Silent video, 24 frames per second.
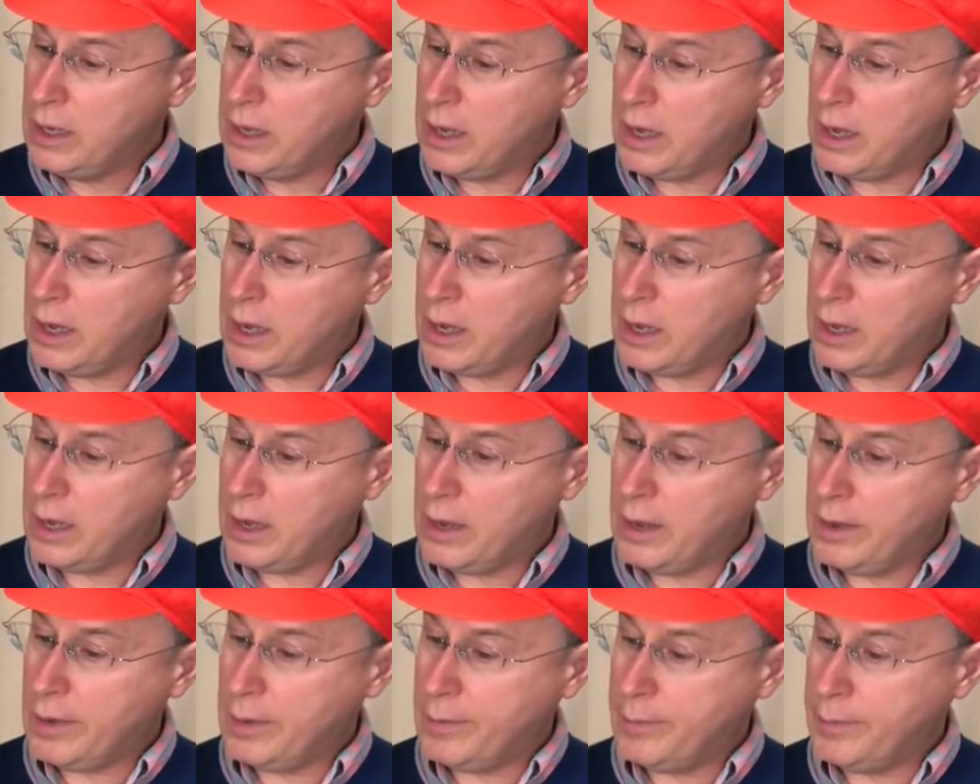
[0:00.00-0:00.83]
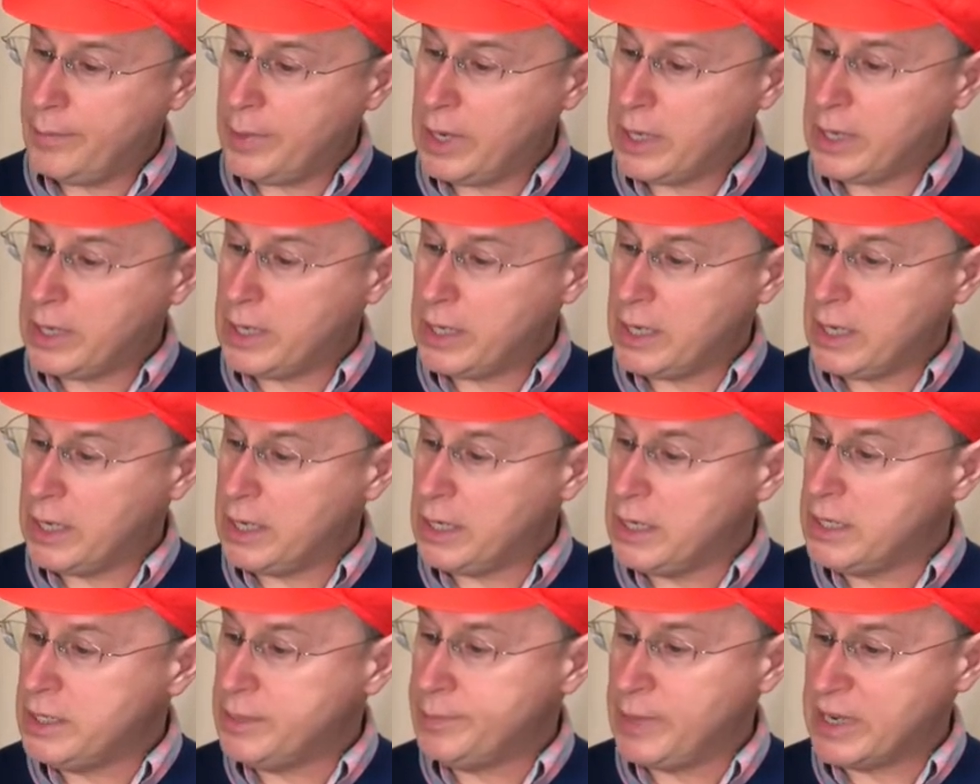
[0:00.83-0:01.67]
but at
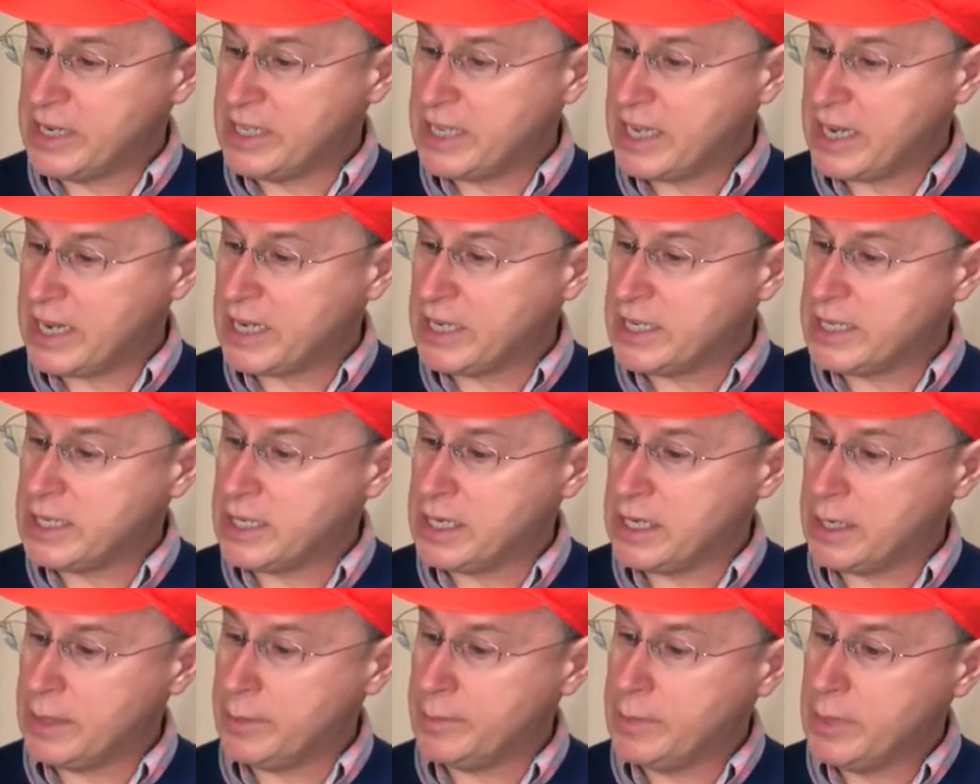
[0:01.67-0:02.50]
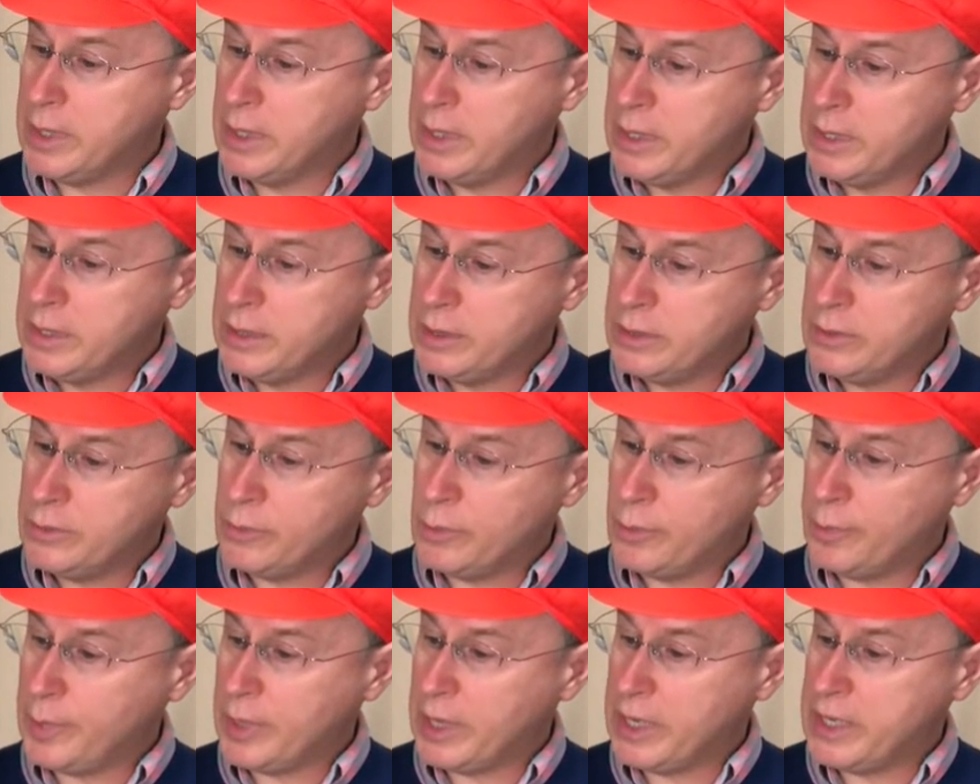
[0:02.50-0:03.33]
least my second time to
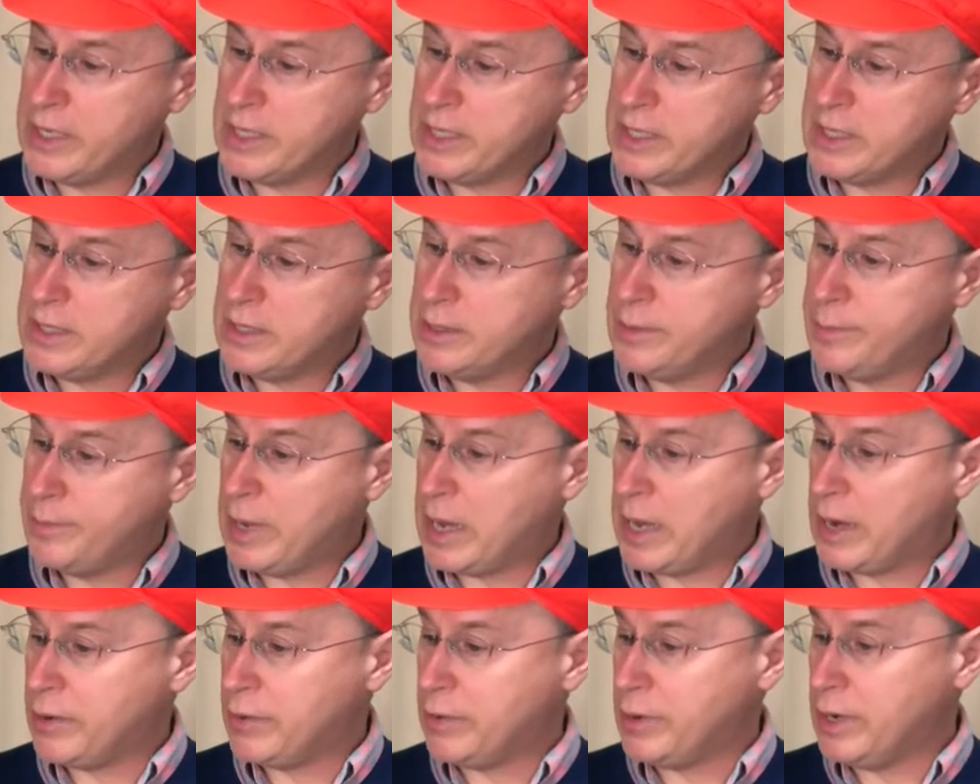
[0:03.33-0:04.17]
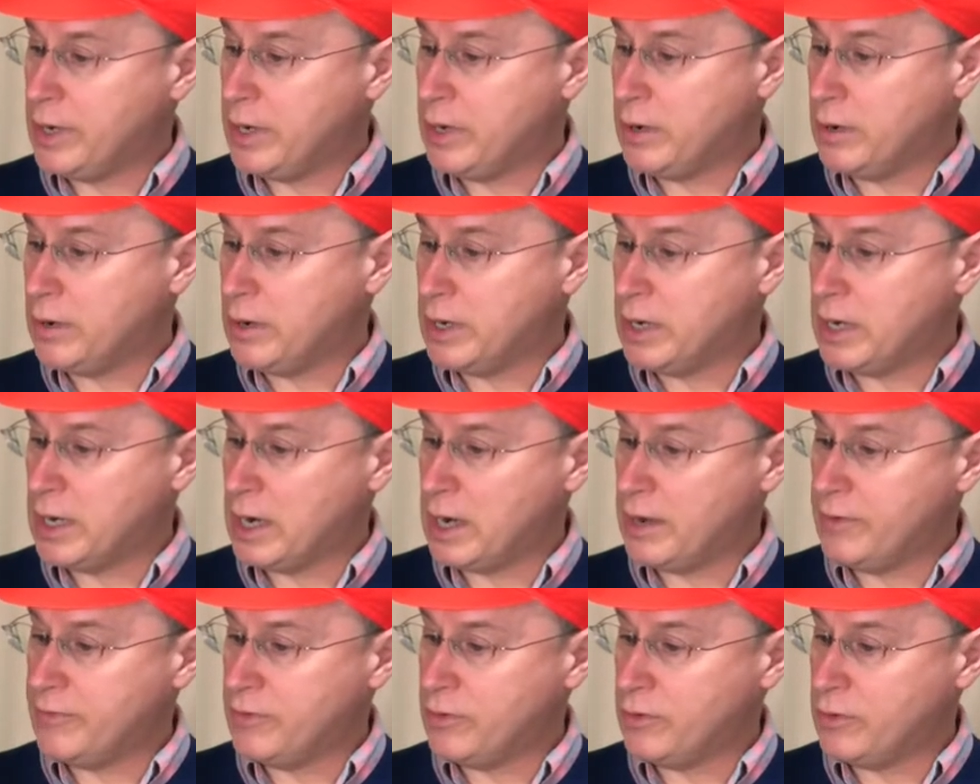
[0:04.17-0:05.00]
replace the battery on an
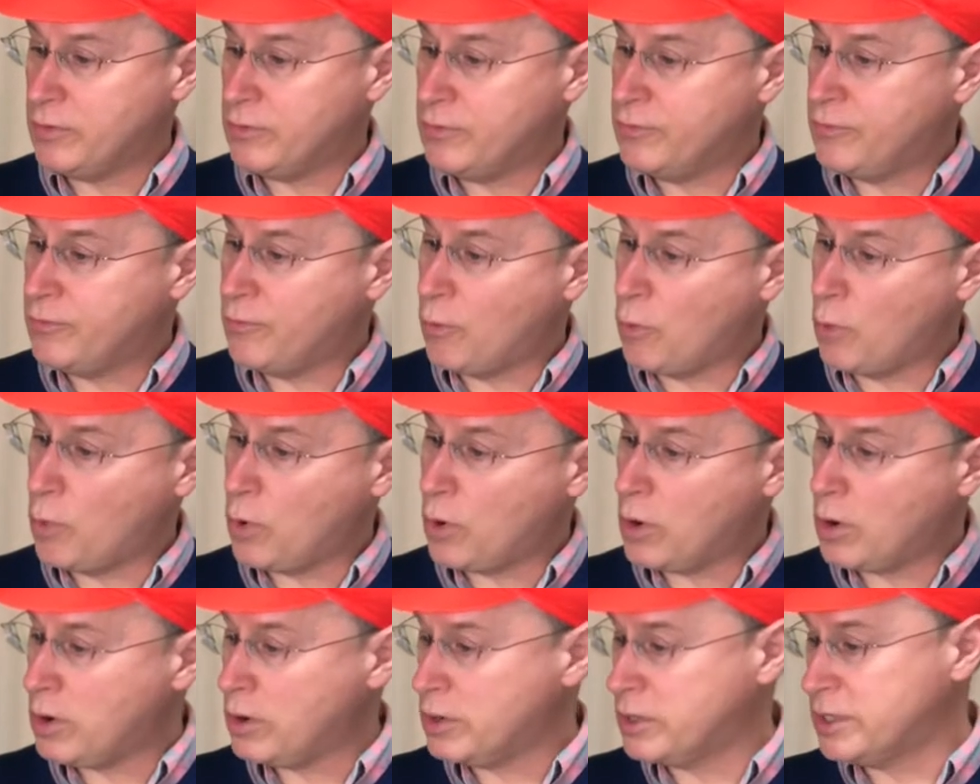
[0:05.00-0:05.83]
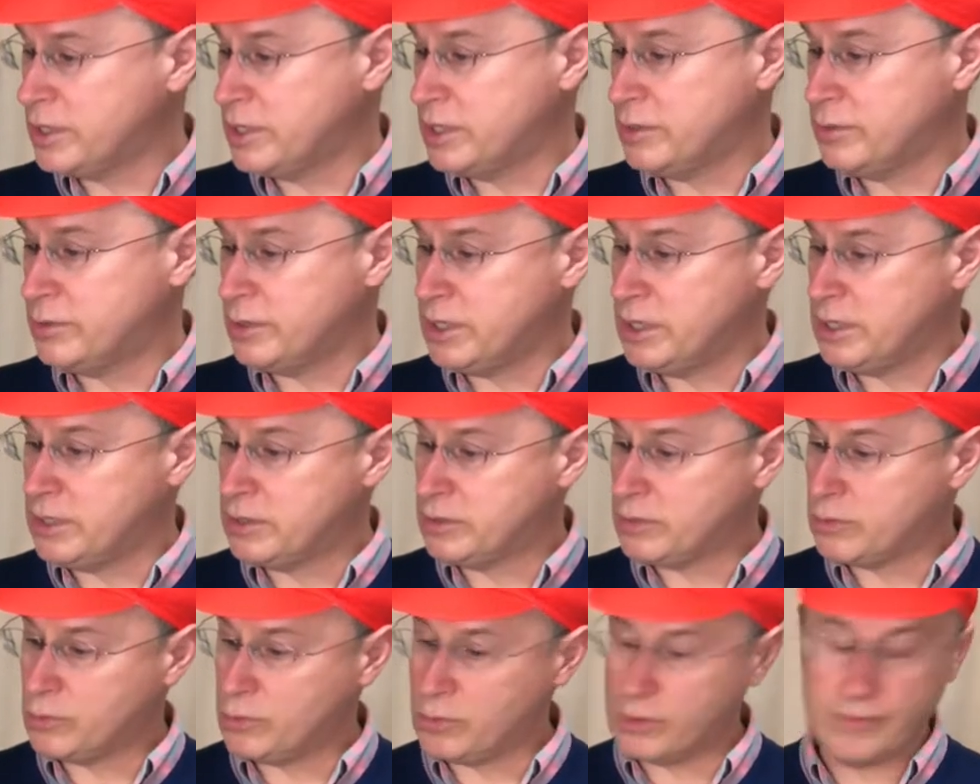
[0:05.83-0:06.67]
iPhone 4
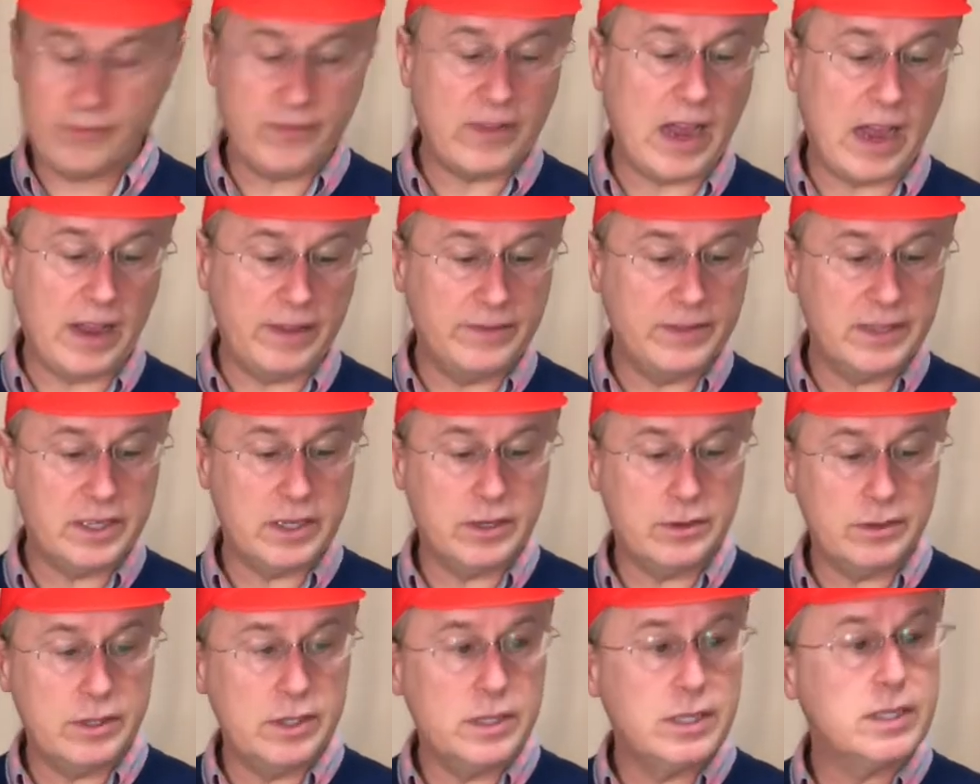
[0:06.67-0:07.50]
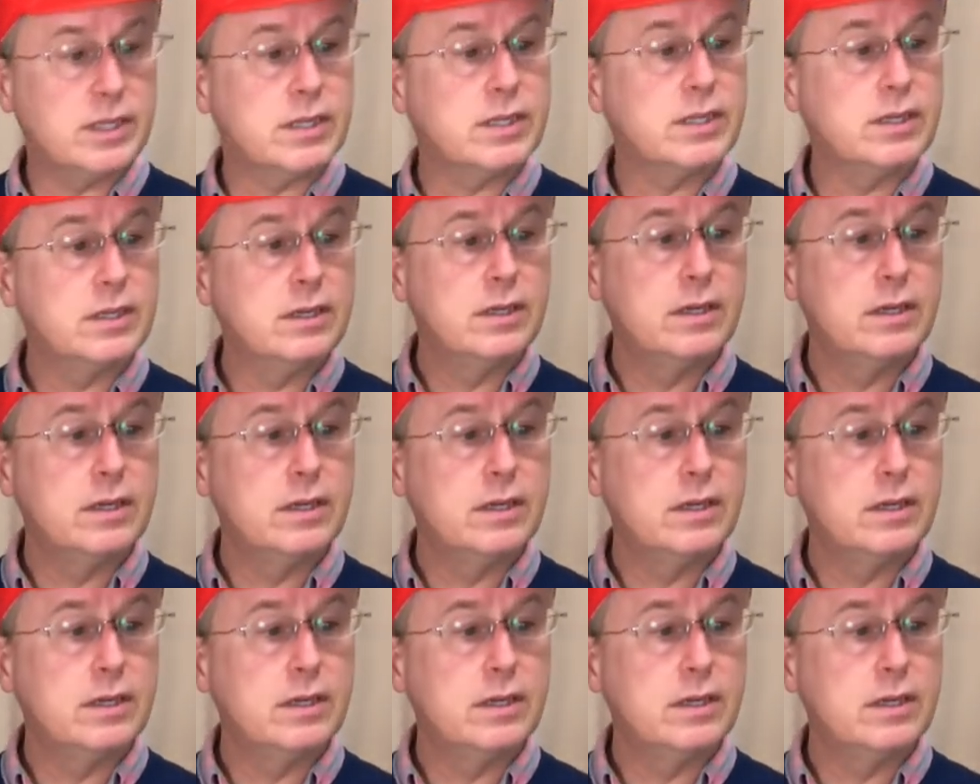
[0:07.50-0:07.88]
series or 5 series.